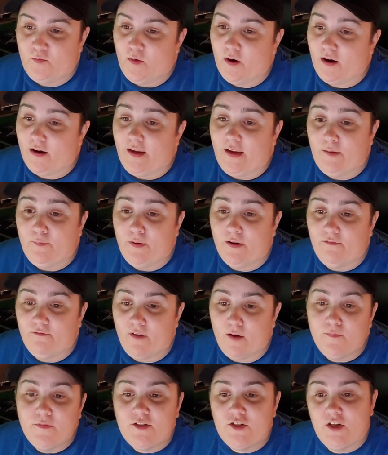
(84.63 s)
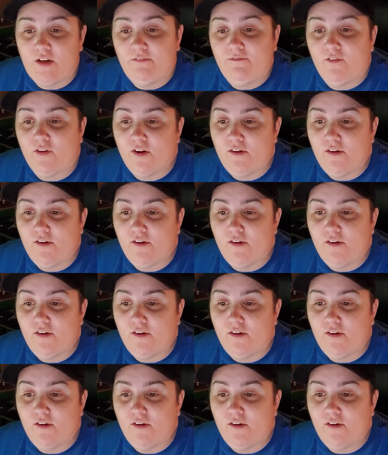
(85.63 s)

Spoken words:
where he'd been rummaging for